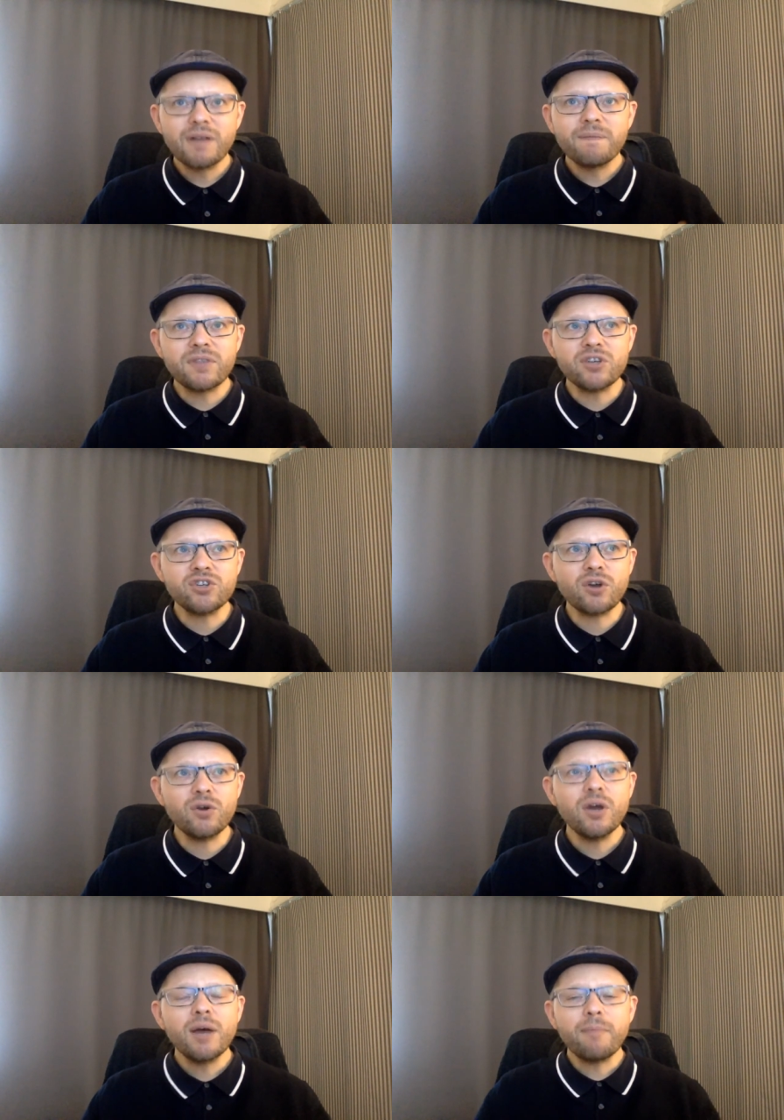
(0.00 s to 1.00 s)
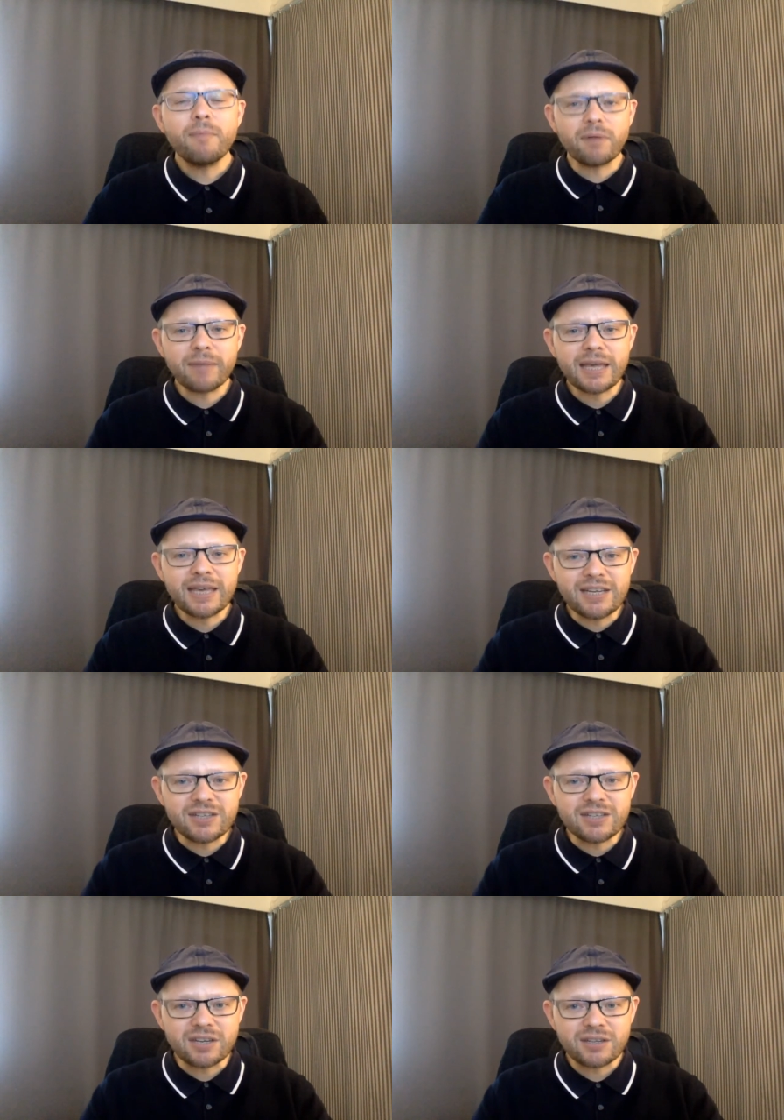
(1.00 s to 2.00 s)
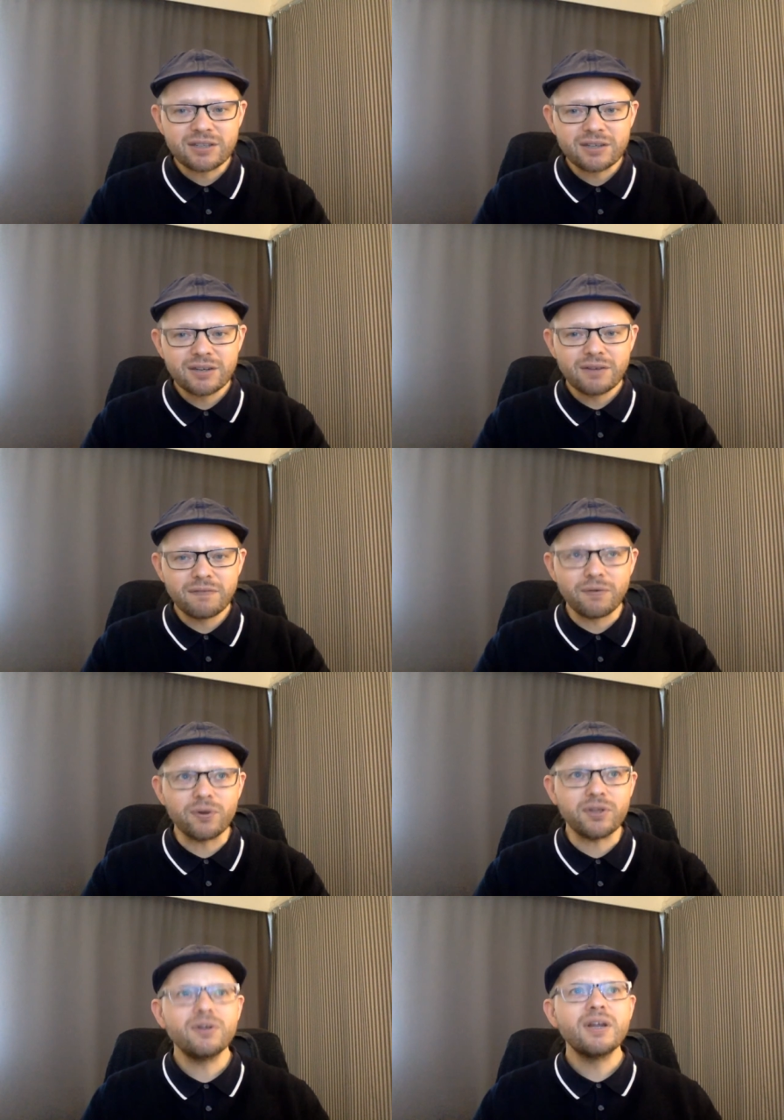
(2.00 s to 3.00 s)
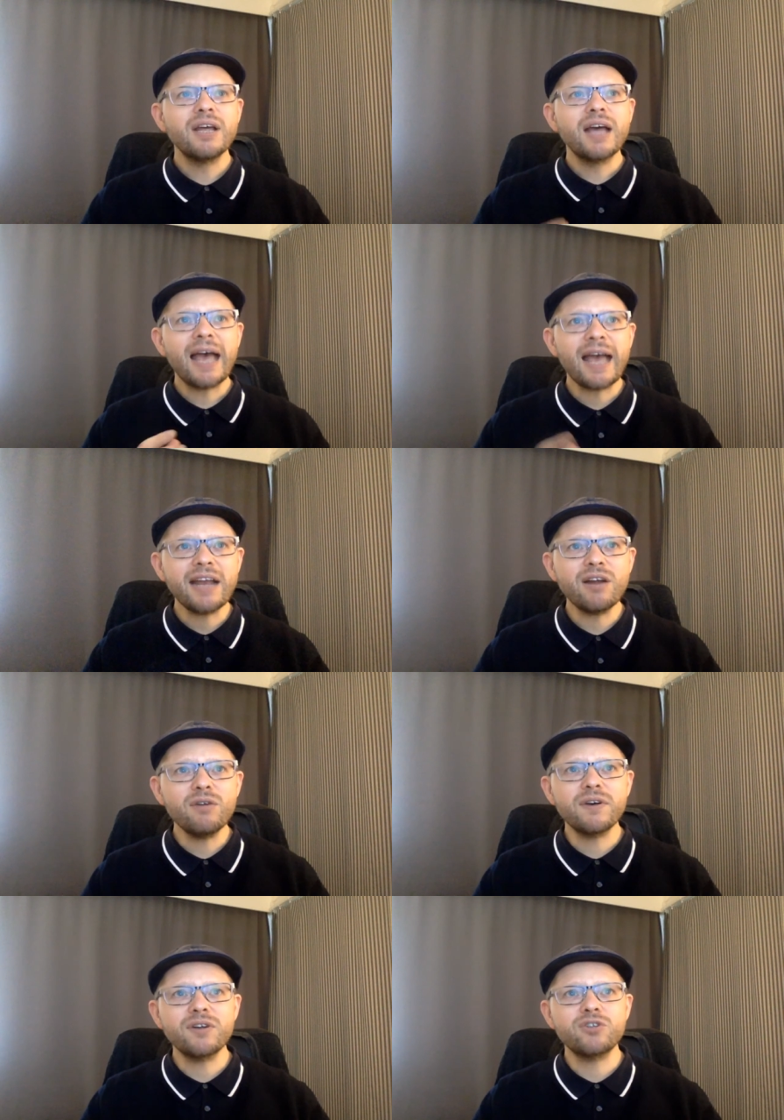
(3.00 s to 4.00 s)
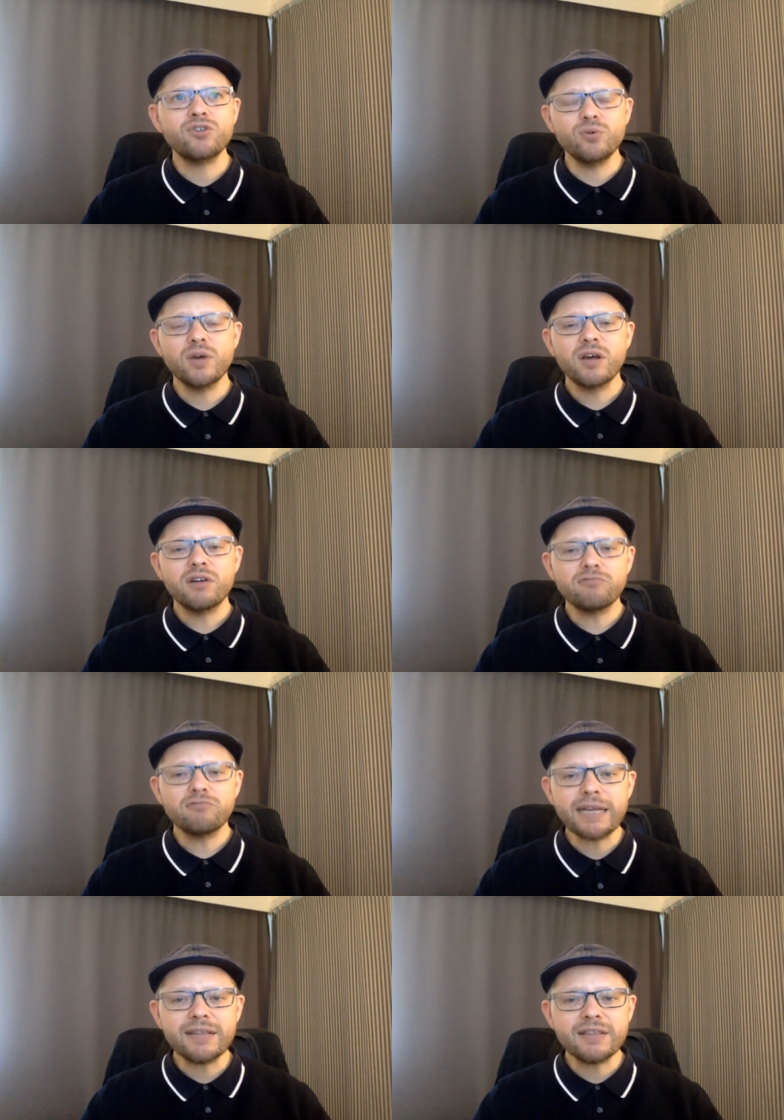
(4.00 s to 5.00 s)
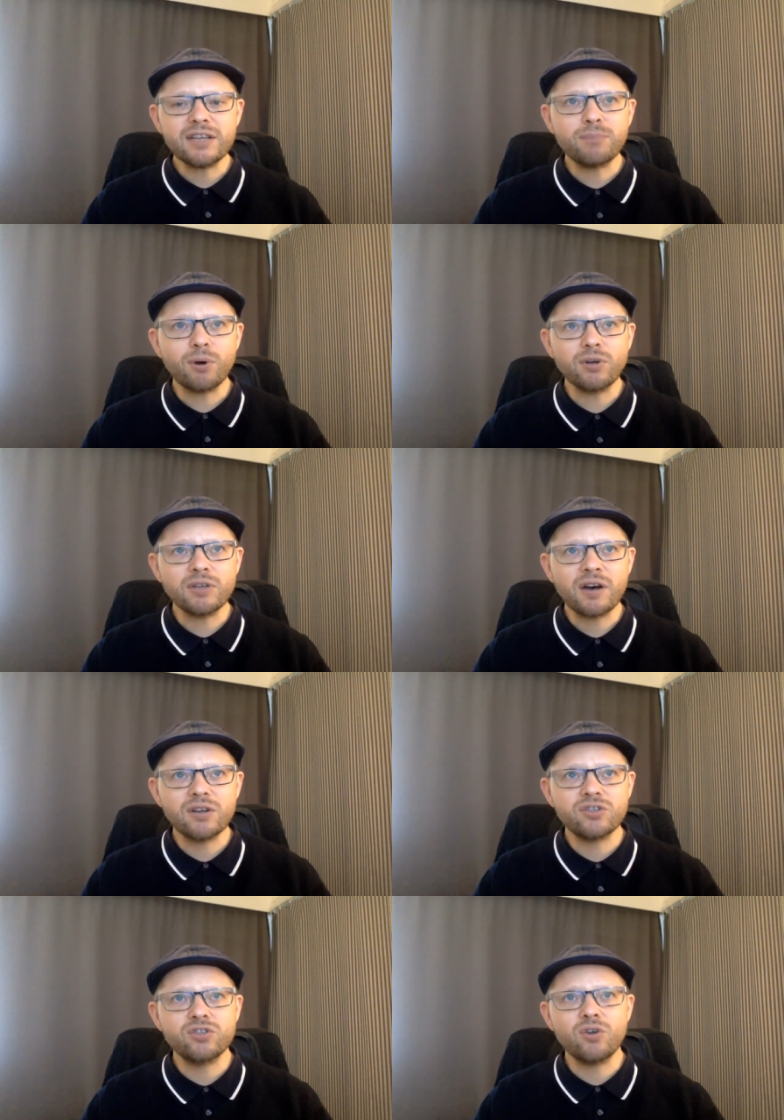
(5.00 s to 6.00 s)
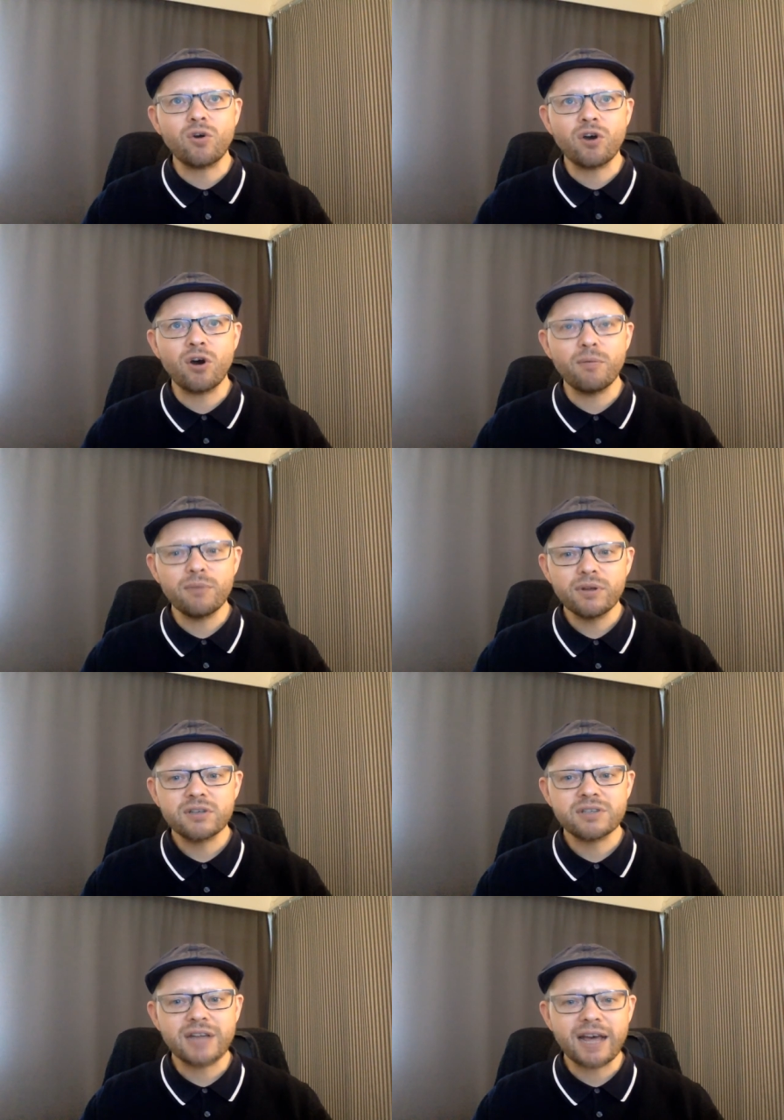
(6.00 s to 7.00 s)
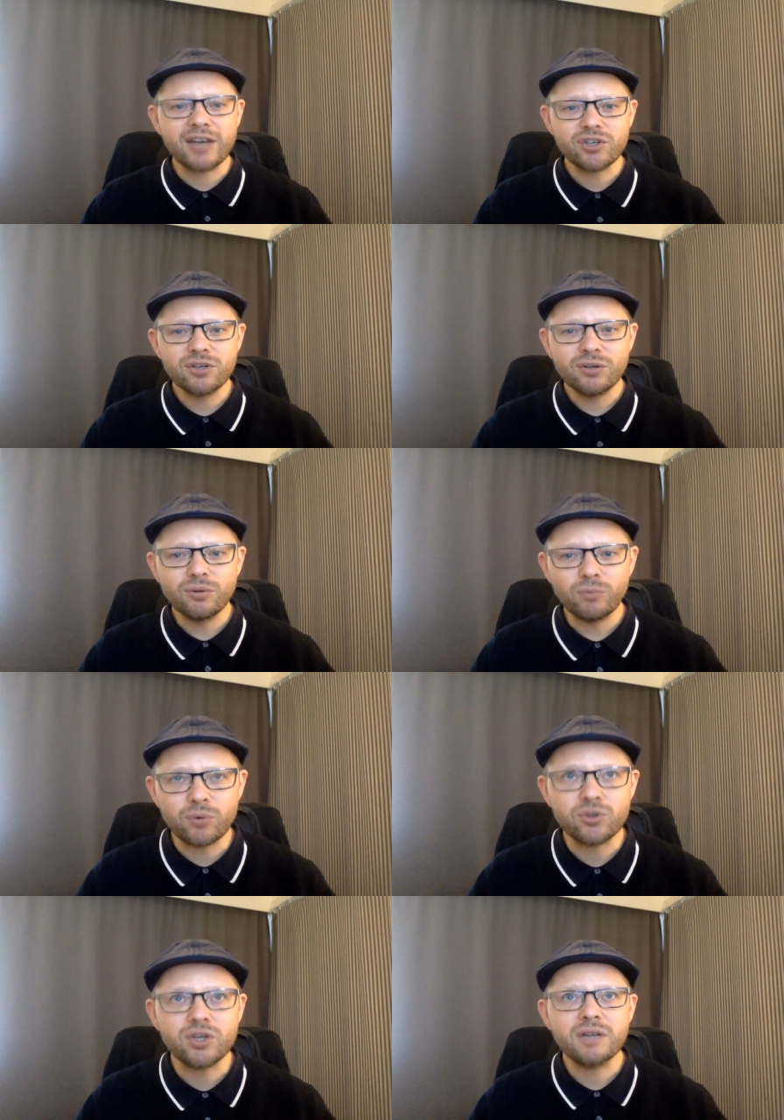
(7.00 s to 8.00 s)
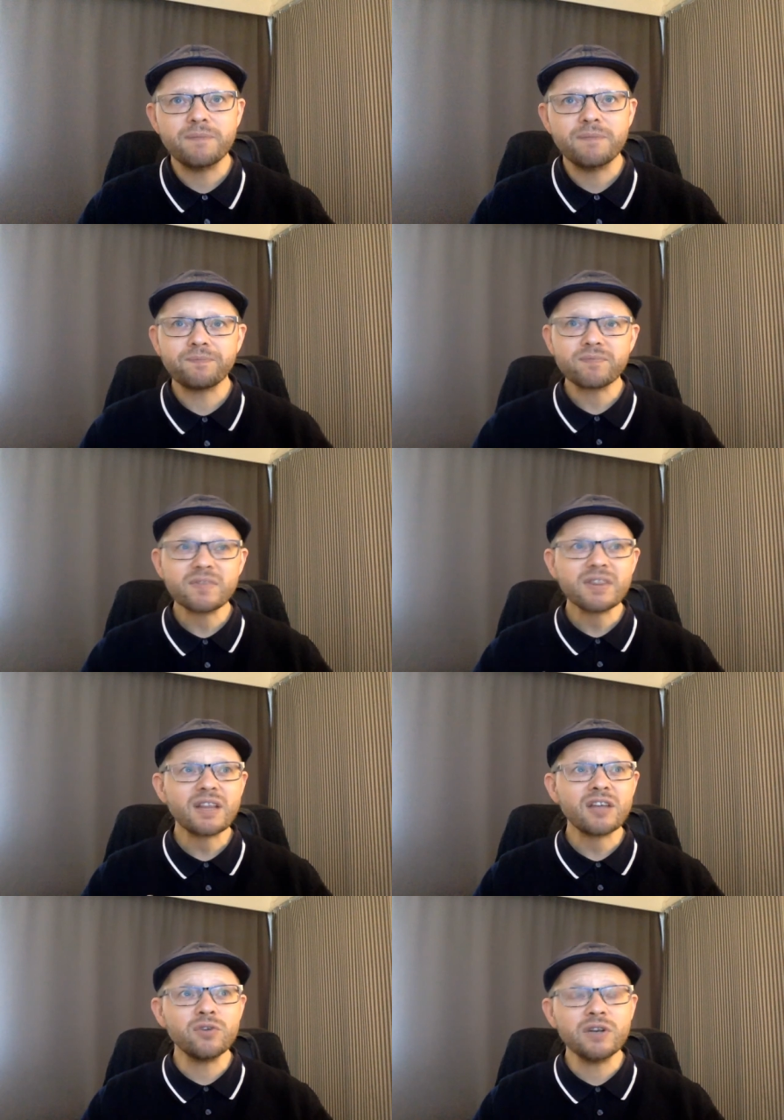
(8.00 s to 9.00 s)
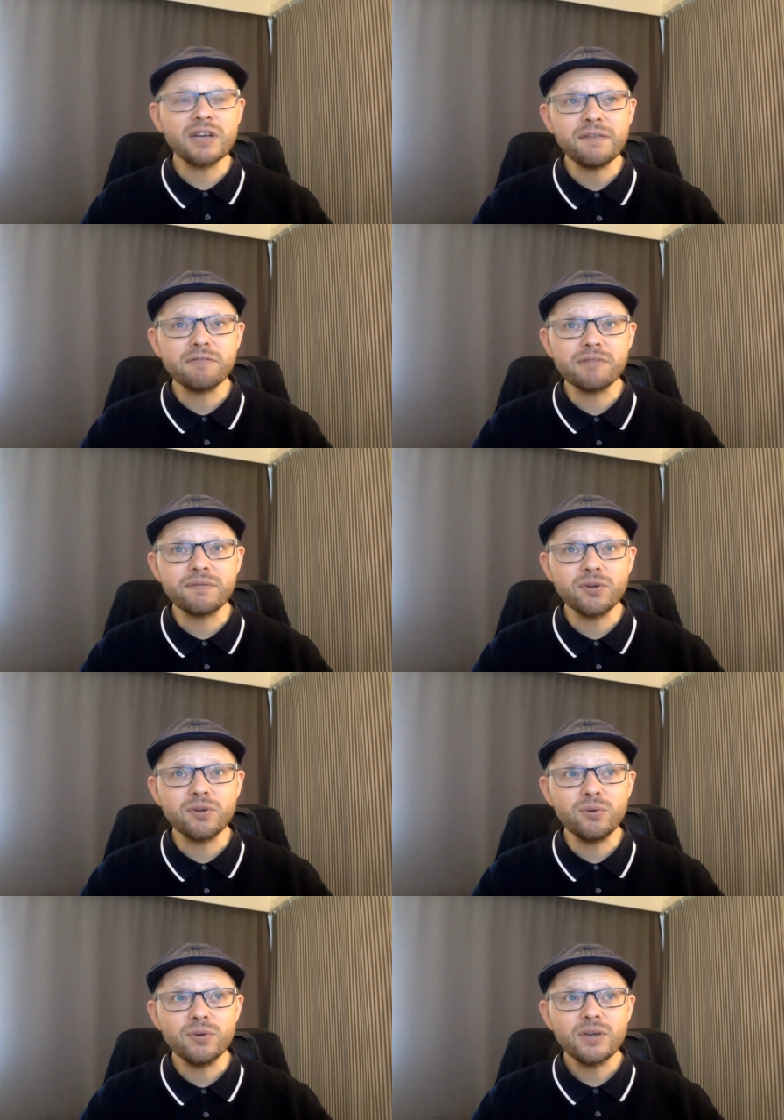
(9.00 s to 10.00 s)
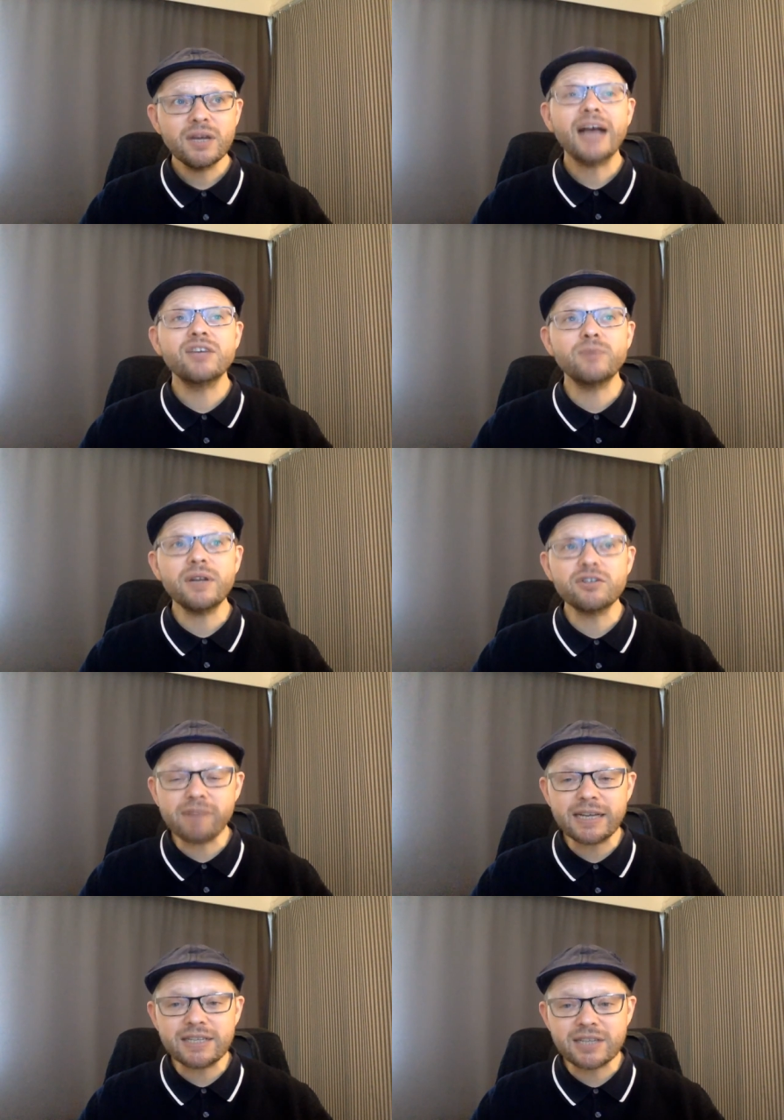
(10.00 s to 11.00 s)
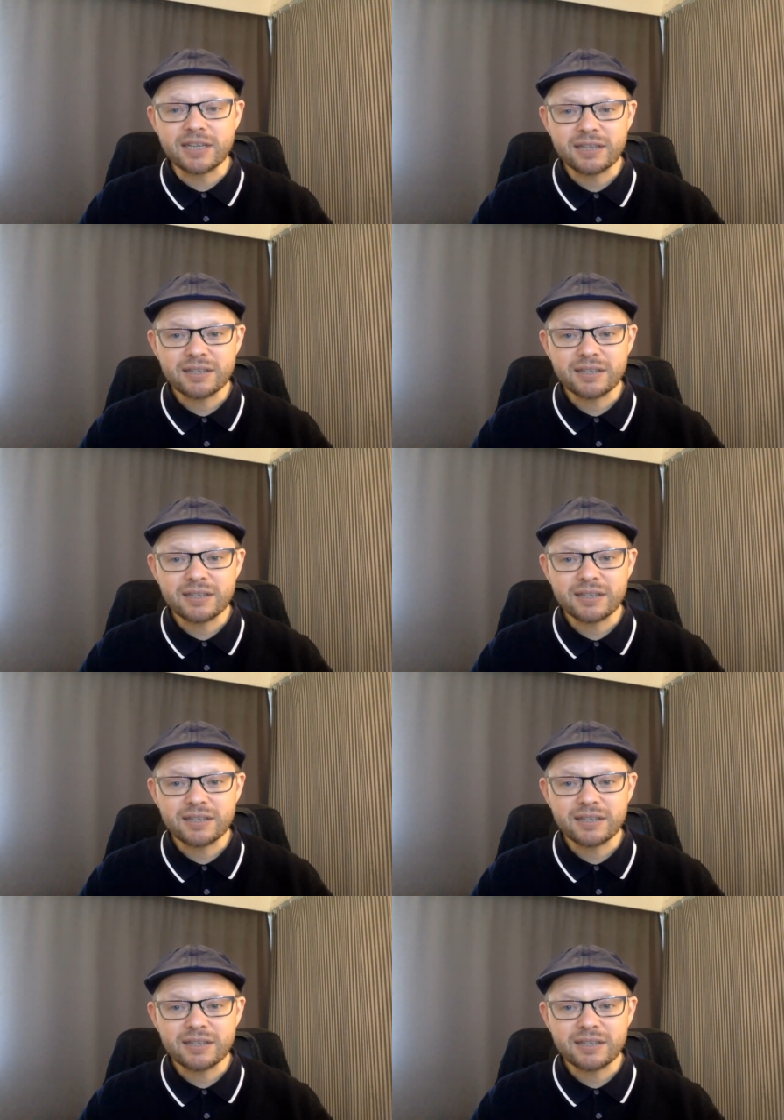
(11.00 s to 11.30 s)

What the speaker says: this show, but I'm going to make it easier for you. Head over to ratethispodcast.com/Wiltshire. You can leave a review as well as rating